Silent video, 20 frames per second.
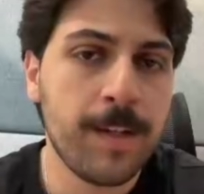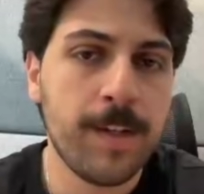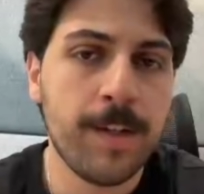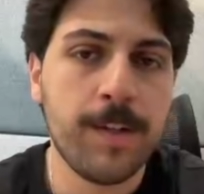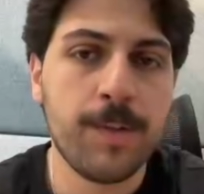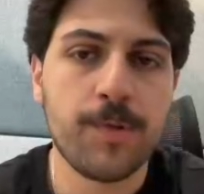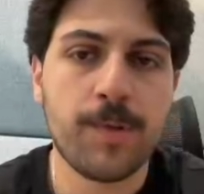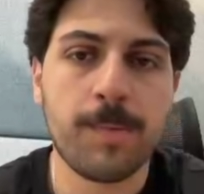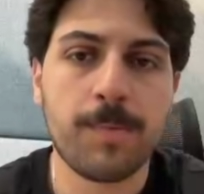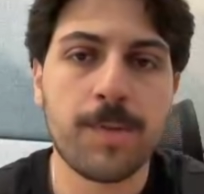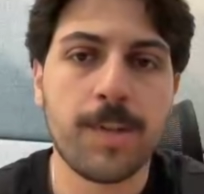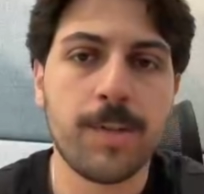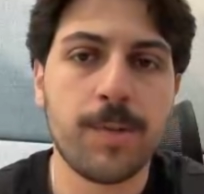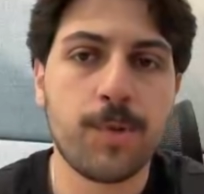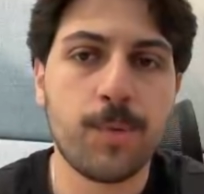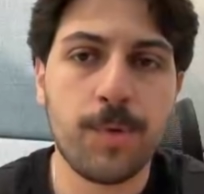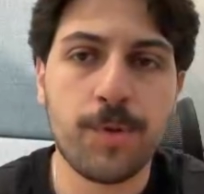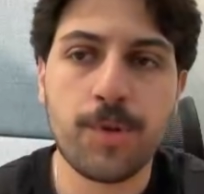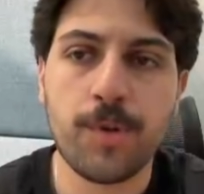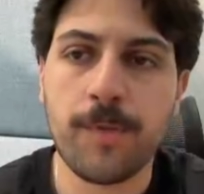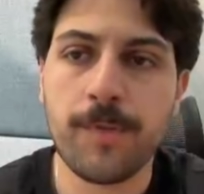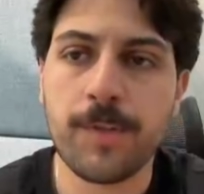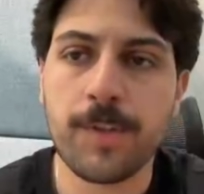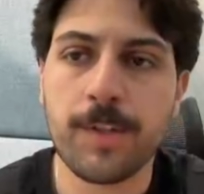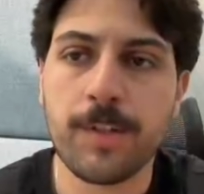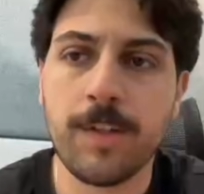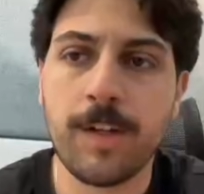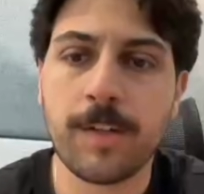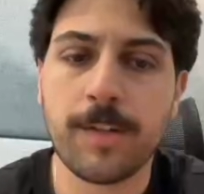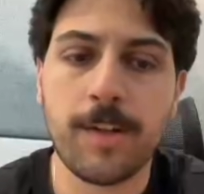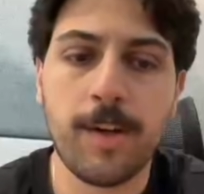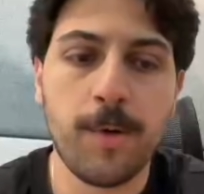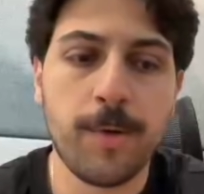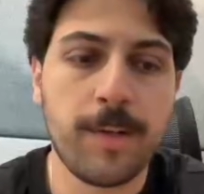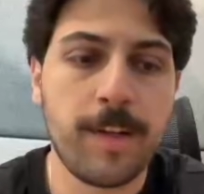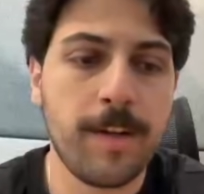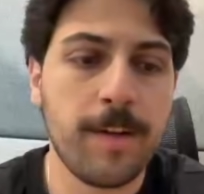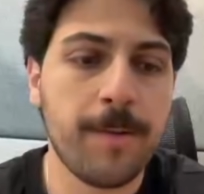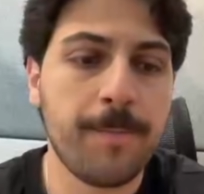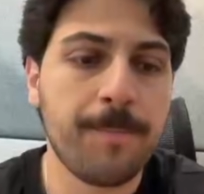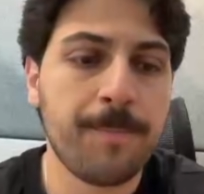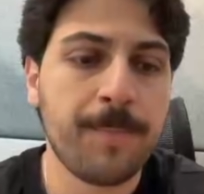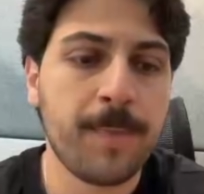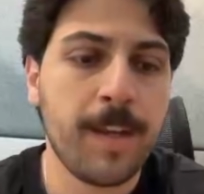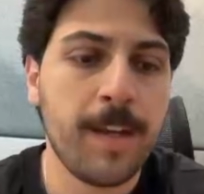So I'm just going to switch over to Claude Code here,